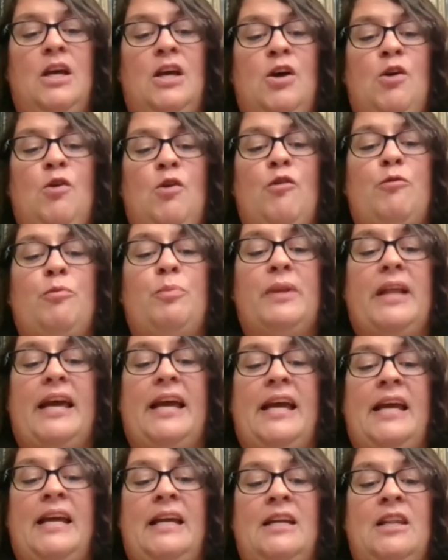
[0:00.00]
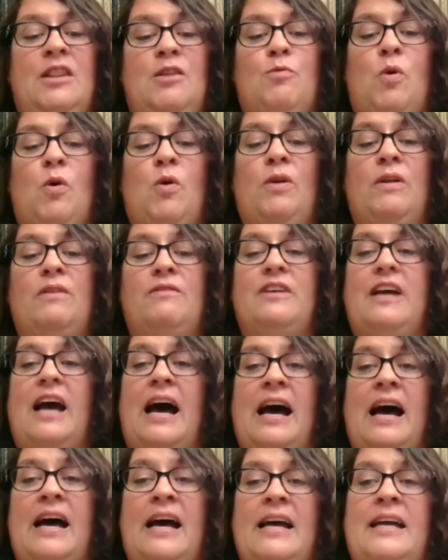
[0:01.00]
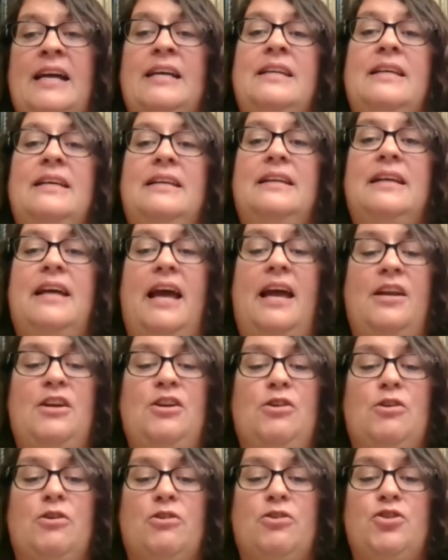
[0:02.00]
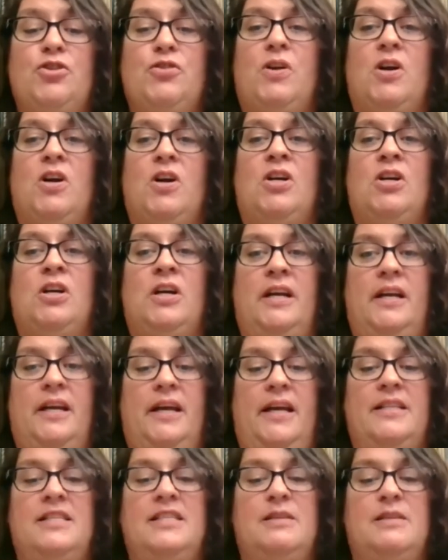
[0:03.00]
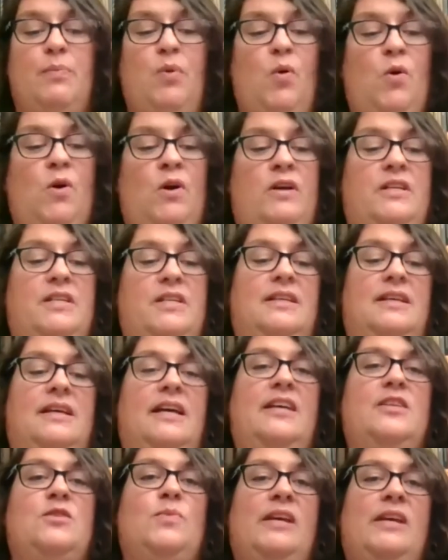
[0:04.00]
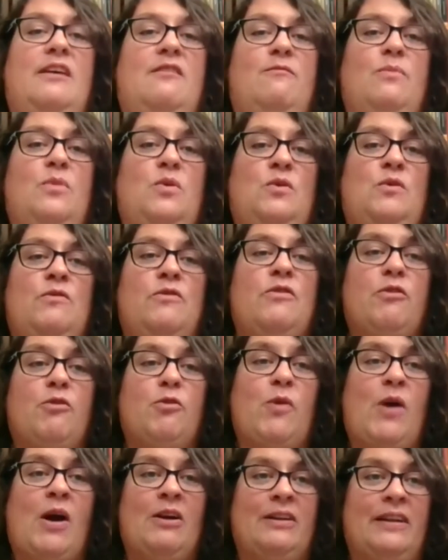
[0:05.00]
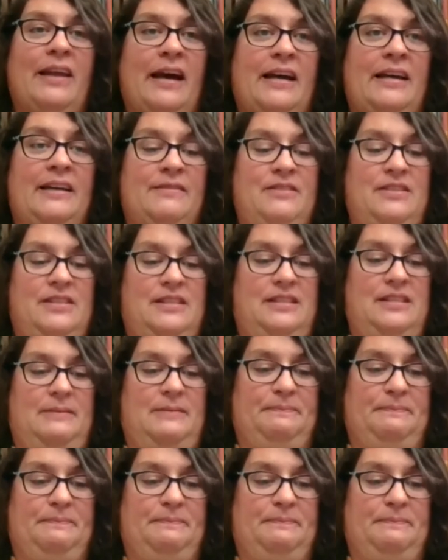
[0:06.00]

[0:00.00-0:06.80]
who have played the role of guide and nurturer and support as we have moved through our lives.